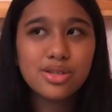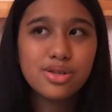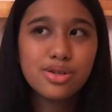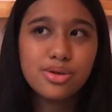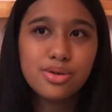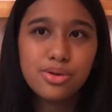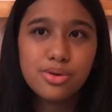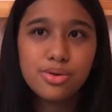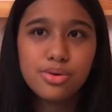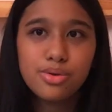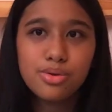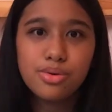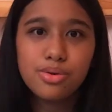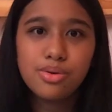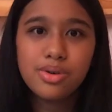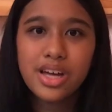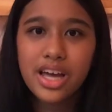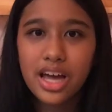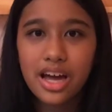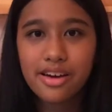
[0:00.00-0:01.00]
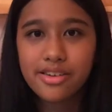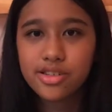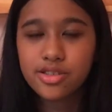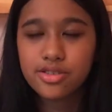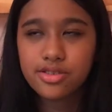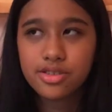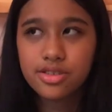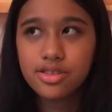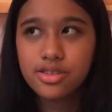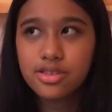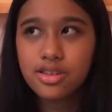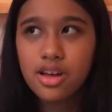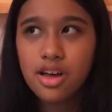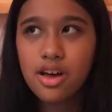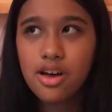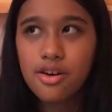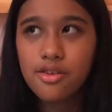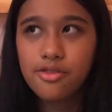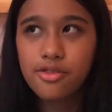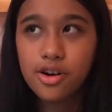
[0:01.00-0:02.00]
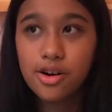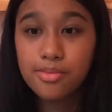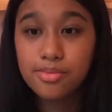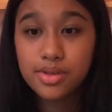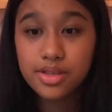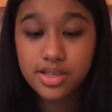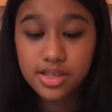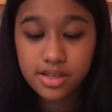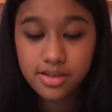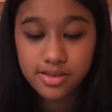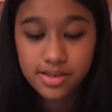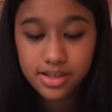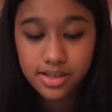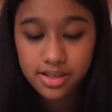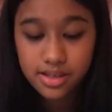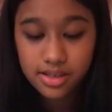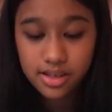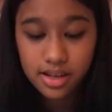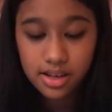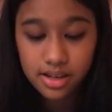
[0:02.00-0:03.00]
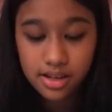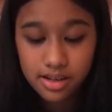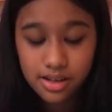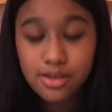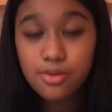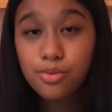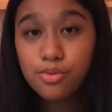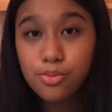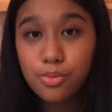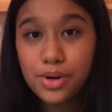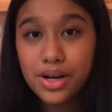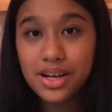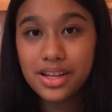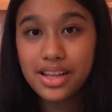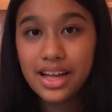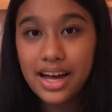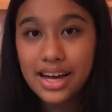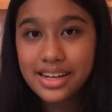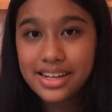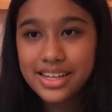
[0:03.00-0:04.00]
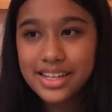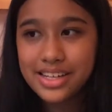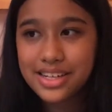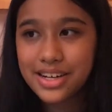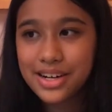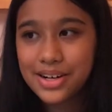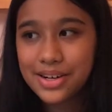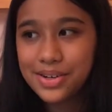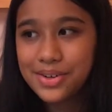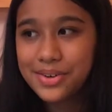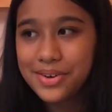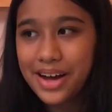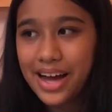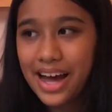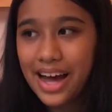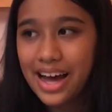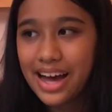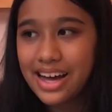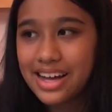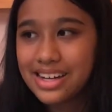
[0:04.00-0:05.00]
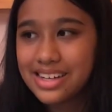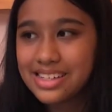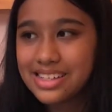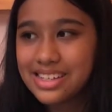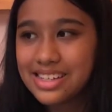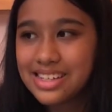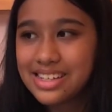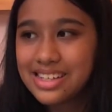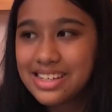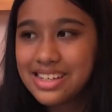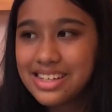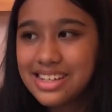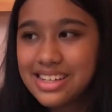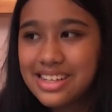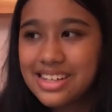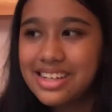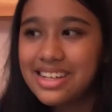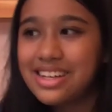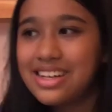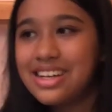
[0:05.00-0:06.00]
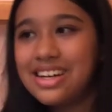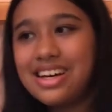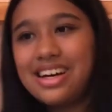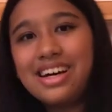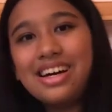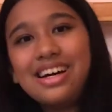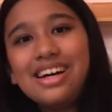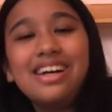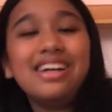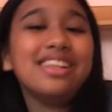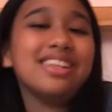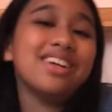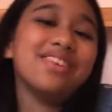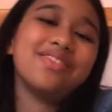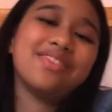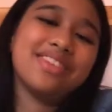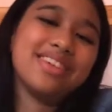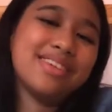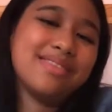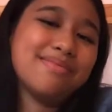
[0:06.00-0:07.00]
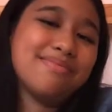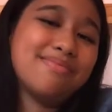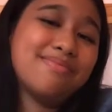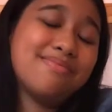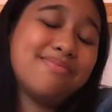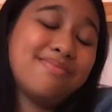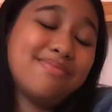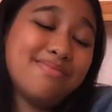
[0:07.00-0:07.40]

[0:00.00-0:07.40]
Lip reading: 2 characters from the series, Will and Nico, and I love them.